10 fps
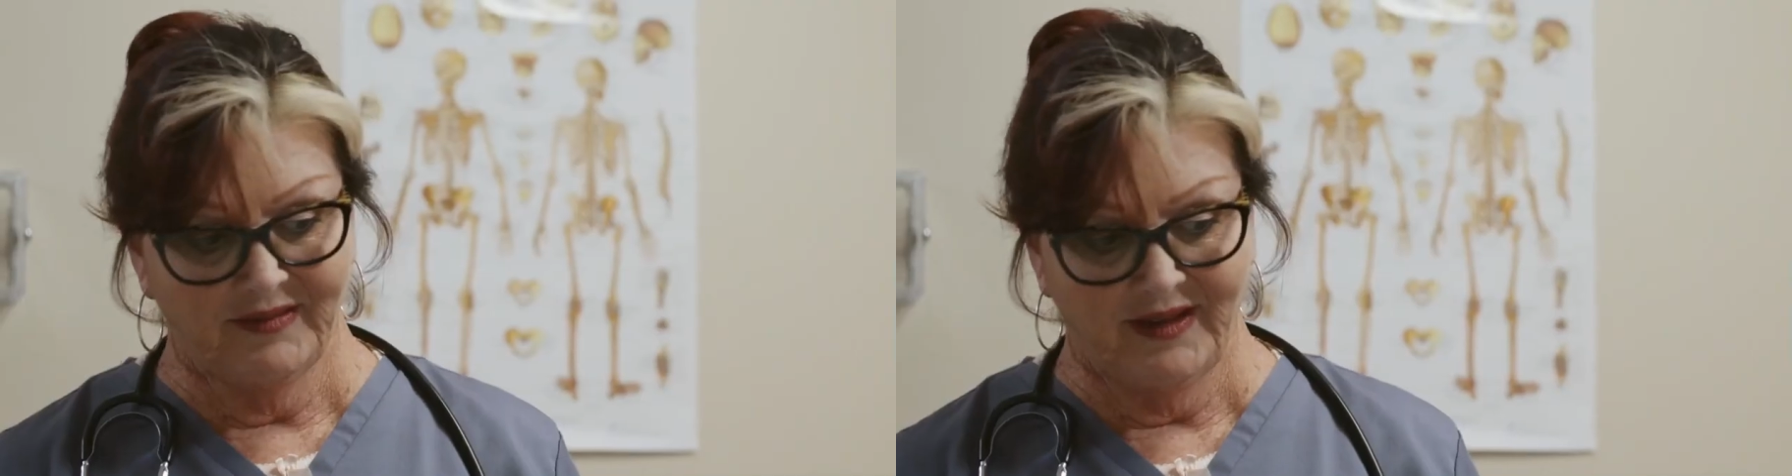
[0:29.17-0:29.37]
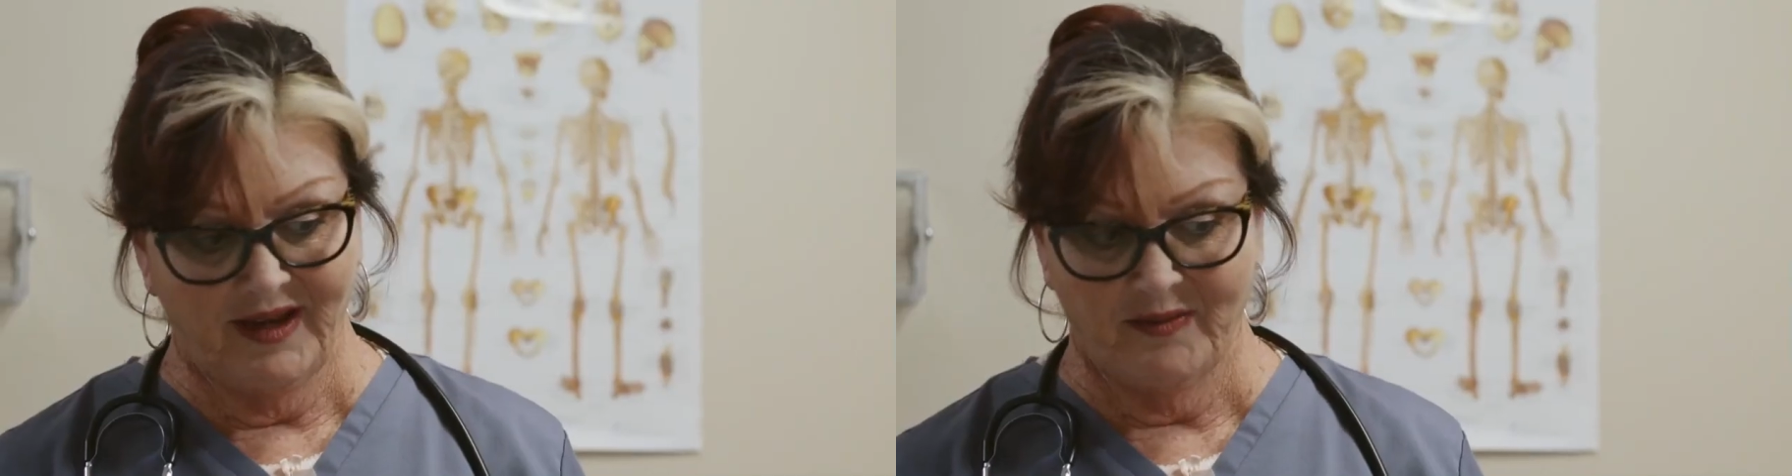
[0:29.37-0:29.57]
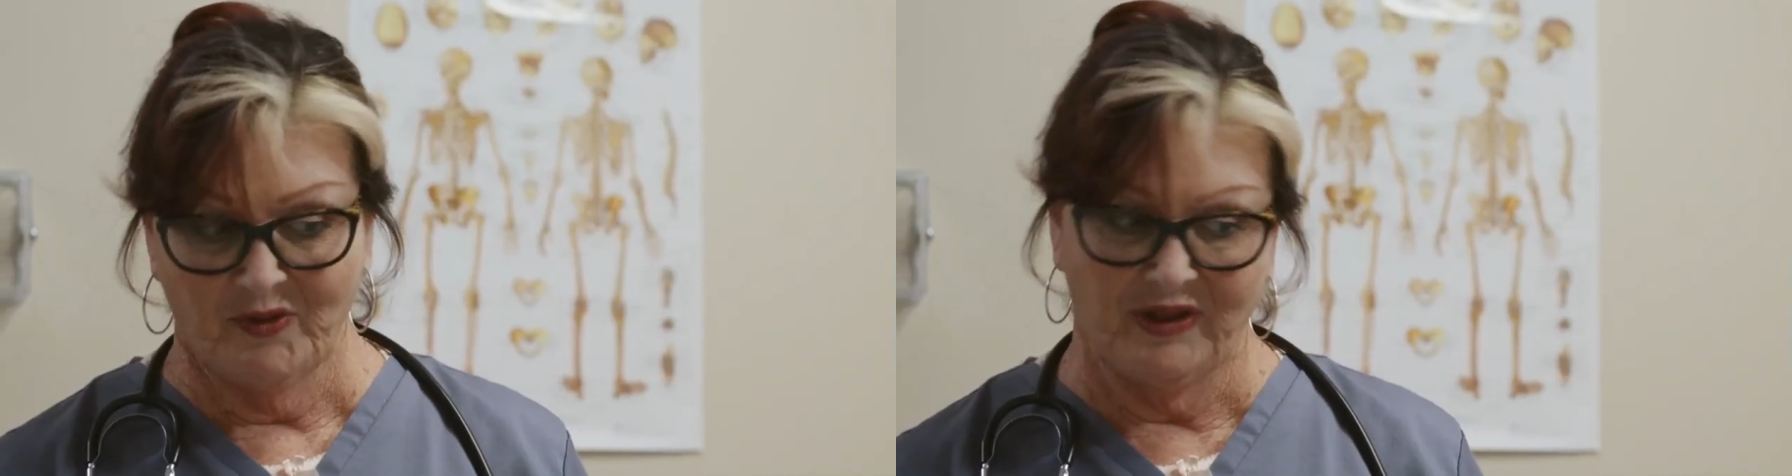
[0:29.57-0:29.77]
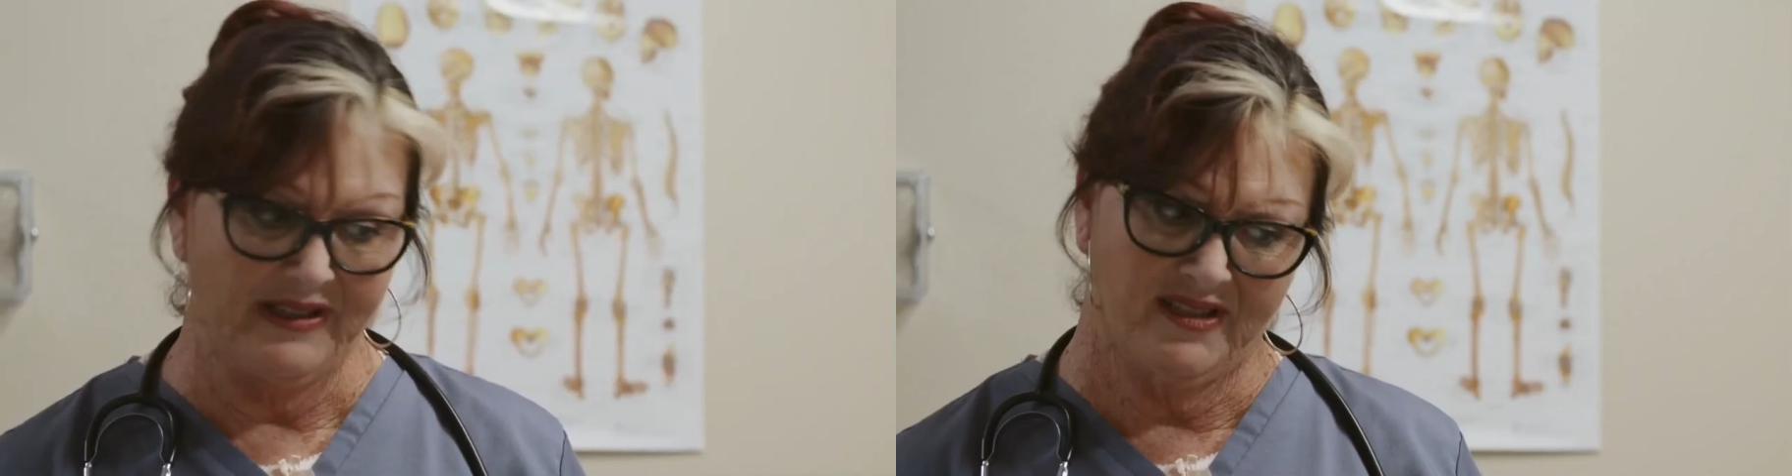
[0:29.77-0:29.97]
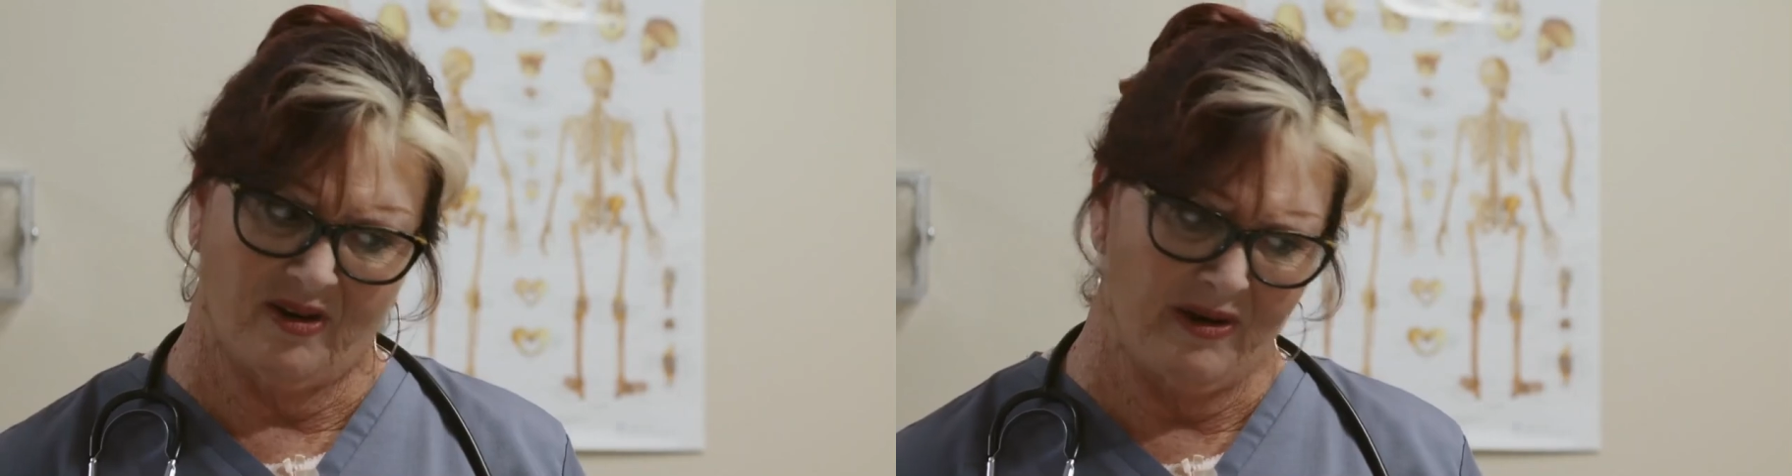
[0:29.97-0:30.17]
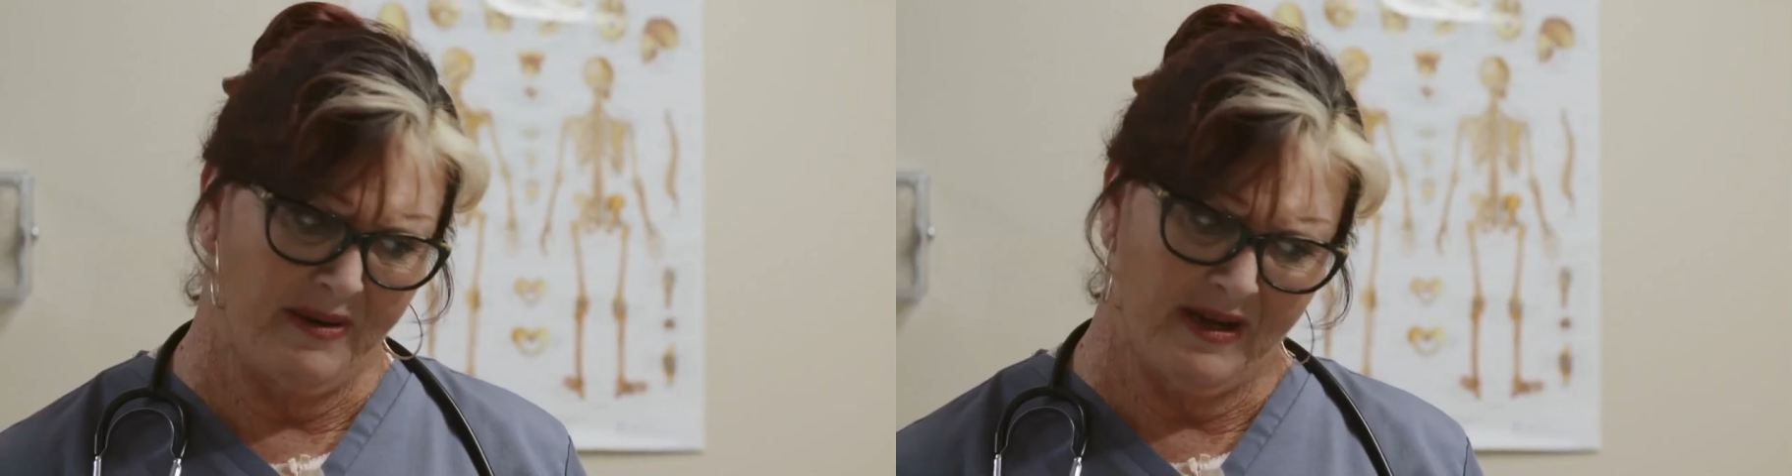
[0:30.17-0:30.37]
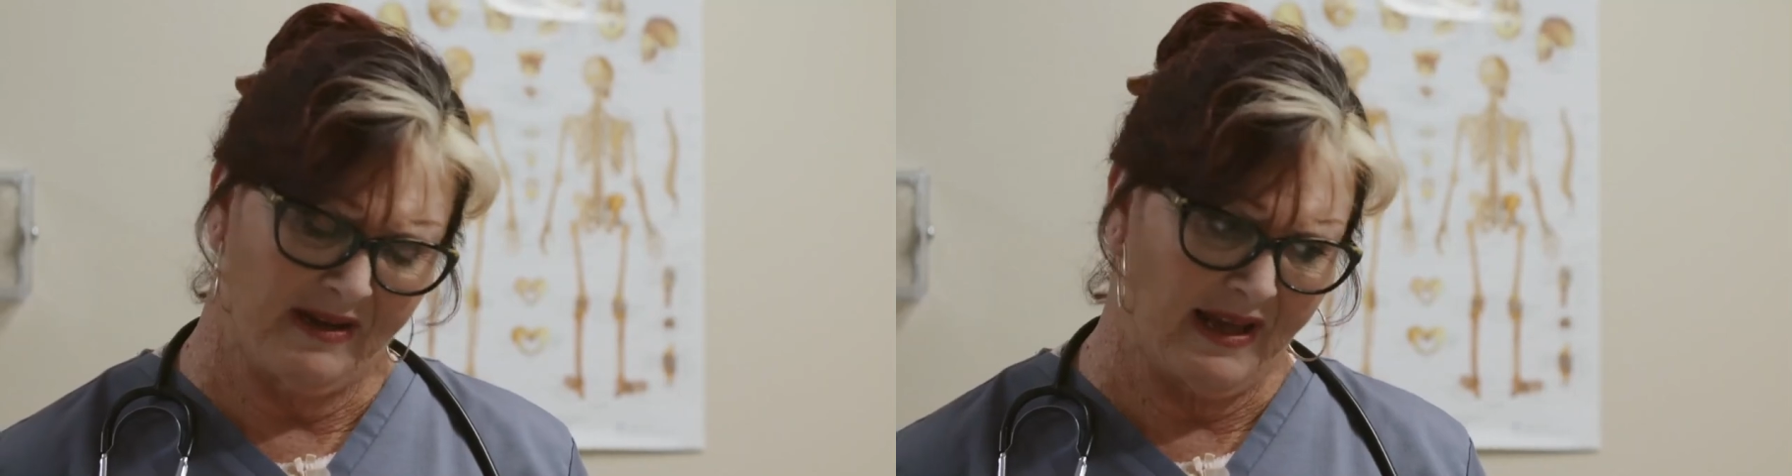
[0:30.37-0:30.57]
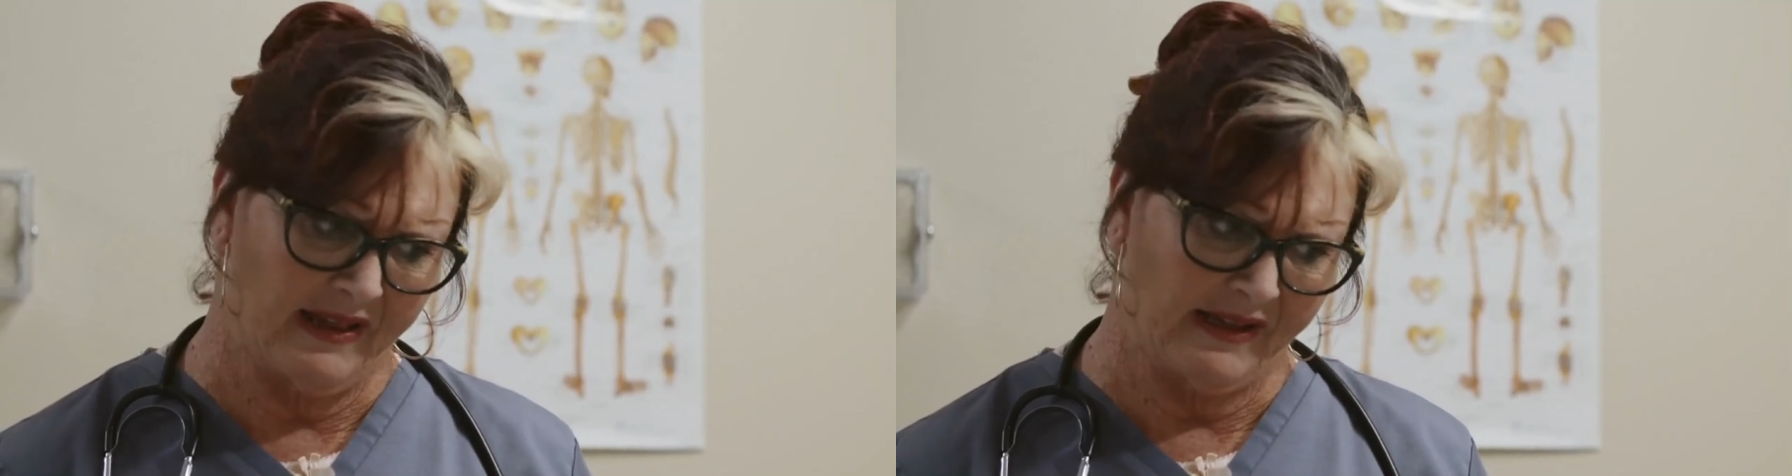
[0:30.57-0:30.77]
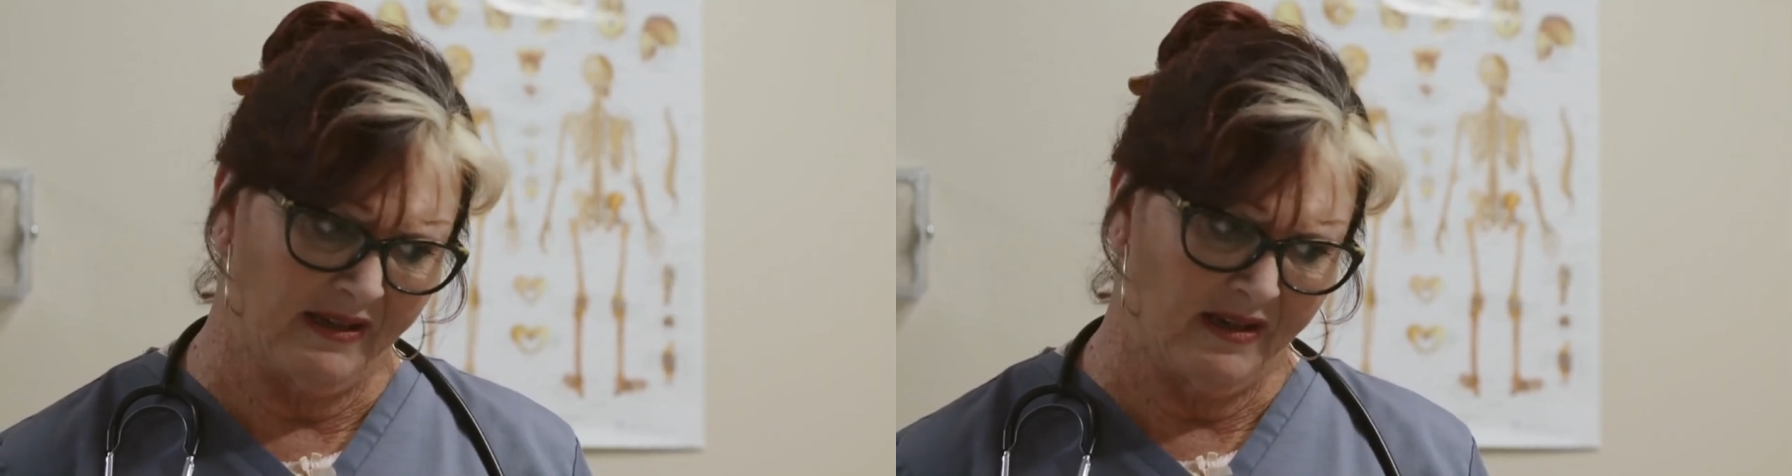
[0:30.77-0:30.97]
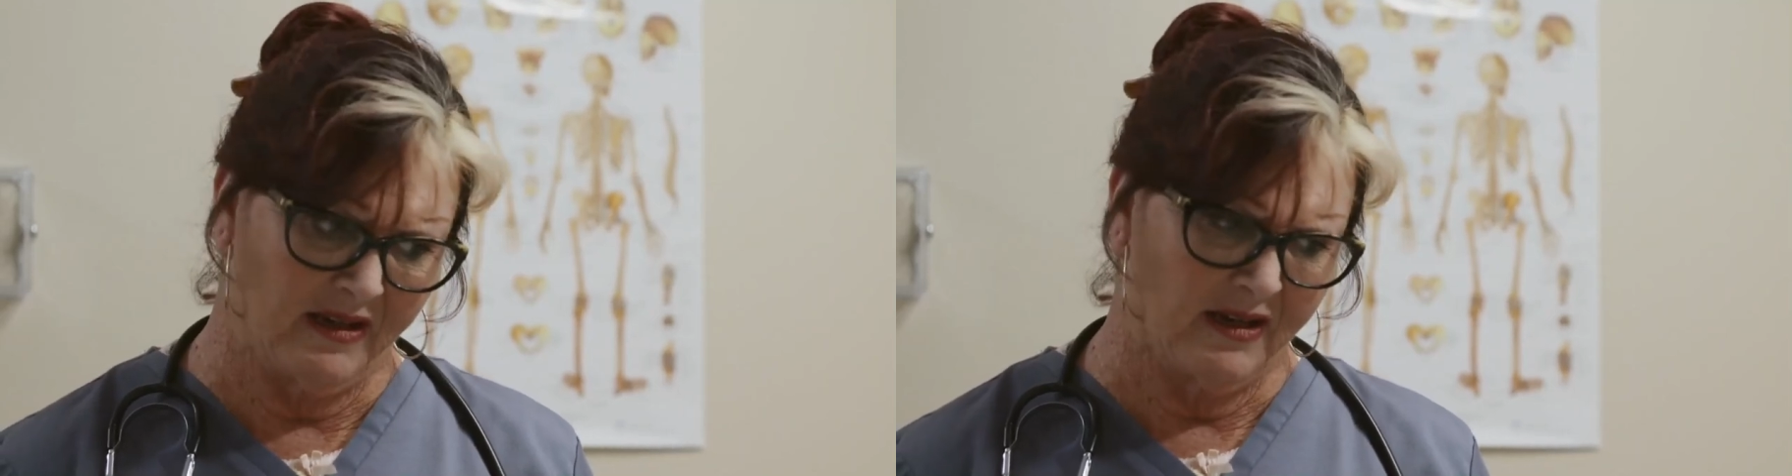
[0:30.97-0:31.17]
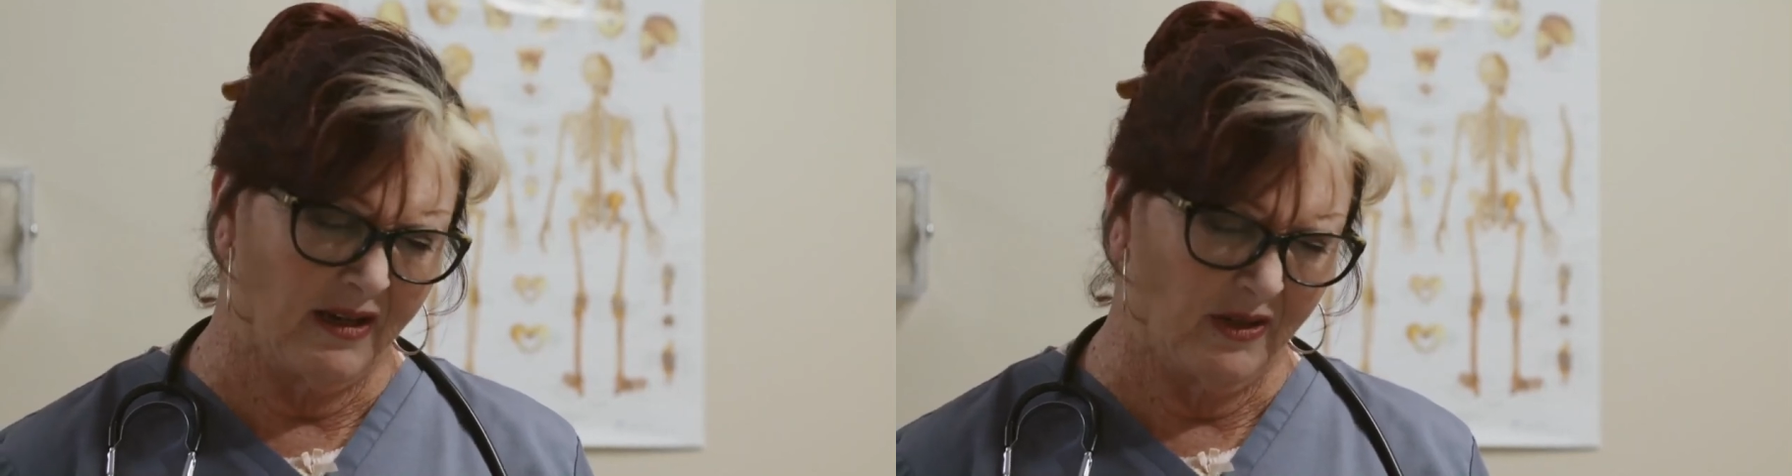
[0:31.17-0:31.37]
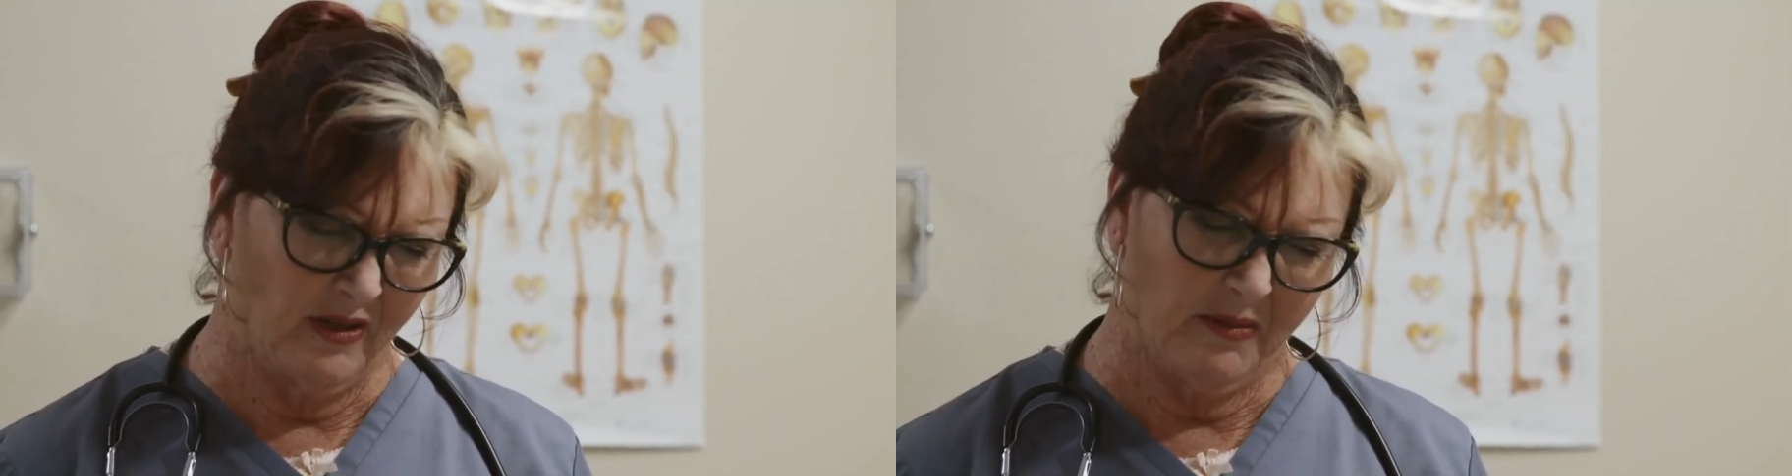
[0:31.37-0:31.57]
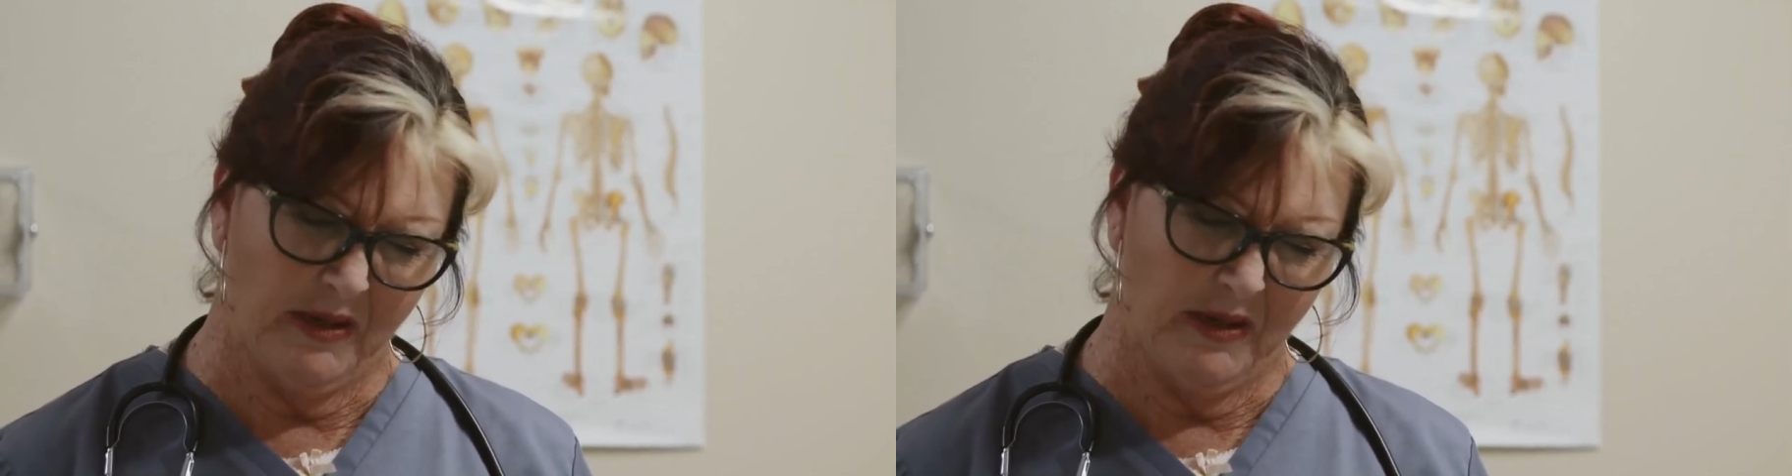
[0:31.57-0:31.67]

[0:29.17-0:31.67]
I'm really sorry about Alan. Are you going to be